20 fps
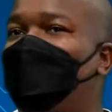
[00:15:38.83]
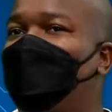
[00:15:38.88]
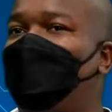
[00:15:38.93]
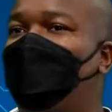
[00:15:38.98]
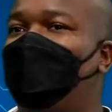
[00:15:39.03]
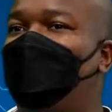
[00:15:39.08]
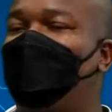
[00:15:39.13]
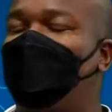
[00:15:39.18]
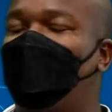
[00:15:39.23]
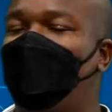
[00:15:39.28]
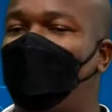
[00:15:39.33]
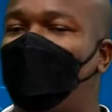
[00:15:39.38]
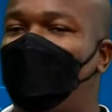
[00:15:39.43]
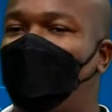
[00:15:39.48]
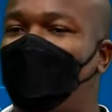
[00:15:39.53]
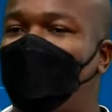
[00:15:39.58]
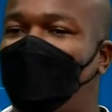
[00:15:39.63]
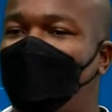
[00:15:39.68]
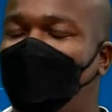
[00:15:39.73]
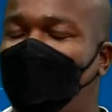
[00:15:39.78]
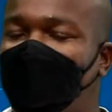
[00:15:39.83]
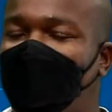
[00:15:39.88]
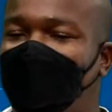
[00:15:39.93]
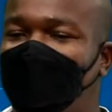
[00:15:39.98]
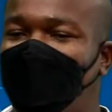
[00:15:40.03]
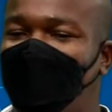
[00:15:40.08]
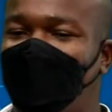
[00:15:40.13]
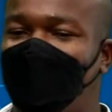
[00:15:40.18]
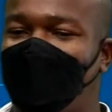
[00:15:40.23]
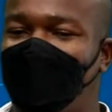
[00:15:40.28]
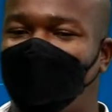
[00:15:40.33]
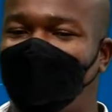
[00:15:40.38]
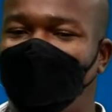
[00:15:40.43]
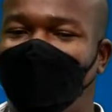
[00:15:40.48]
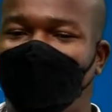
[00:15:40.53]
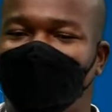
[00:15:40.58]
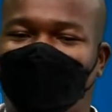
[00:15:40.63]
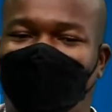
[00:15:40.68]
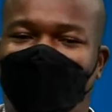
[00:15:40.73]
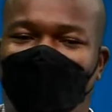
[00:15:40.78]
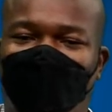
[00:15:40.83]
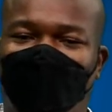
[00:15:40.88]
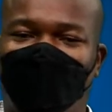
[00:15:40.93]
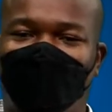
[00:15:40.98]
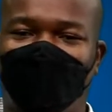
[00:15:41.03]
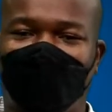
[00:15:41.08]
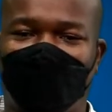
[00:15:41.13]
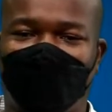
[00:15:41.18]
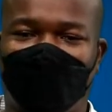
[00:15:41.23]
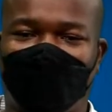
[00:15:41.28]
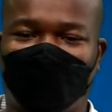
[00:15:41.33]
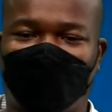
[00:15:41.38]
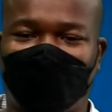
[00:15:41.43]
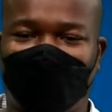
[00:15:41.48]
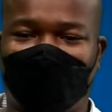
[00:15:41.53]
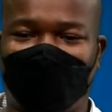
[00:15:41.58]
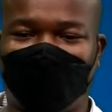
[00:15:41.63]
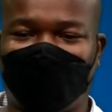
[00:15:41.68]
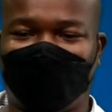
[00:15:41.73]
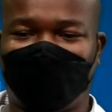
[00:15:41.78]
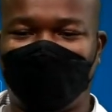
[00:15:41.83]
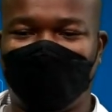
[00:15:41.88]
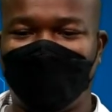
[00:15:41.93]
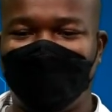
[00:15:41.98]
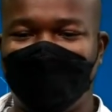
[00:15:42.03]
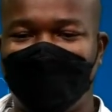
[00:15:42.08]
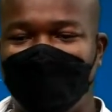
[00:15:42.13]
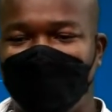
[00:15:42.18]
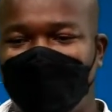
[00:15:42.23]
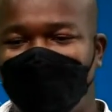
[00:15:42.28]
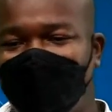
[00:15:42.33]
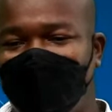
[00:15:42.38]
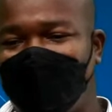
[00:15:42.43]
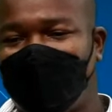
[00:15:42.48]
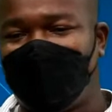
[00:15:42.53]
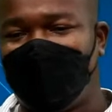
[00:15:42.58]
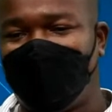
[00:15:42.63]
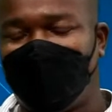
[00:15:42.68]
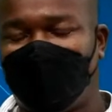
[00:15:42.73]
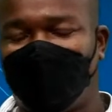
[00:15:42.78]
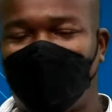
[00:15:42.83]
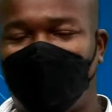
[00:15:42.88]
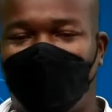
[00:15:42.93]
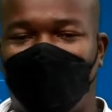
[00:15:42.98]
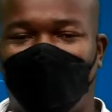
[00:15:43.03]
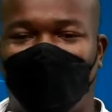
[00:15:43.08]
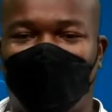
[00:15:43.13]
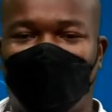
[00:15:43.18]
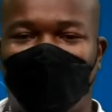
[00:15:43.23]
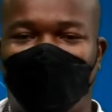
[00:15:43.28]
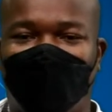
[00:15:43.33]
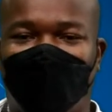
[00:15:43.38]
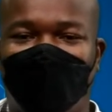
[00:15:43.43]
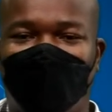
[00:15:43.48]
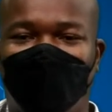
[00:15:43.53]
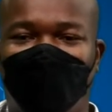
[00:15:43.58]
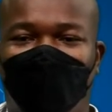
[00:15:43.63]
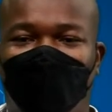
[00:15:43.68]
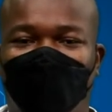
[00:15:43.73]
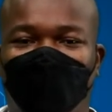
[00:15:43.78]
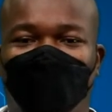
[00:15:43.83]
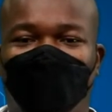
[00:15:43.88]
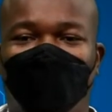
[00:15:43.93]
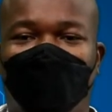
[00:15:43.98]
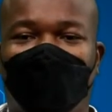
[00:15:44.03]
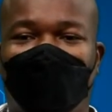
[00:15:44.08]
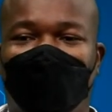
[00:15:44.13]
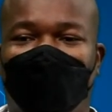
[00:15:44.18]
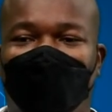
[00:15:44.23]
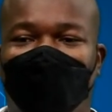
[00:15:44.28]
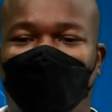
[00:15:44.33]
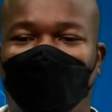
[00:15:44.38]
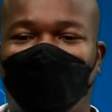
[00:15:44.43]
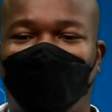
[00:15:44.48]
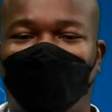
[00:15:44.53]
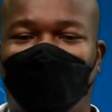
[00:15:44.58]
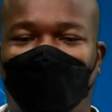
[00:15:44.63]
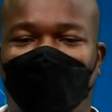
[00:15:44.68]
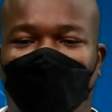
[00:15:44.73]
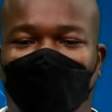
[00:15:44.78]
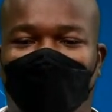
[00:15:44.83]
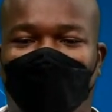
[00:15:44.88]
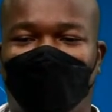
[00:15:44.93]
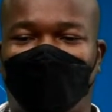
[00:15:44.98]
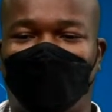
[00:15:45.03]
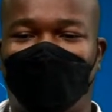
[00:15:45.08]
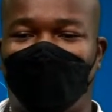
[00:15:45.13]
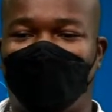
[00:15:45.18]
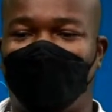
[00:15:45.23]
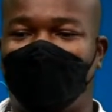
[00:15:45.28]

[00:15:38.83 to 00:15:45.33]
So, okay, so Kofi has come to my website. He clicked on, he wants to buy some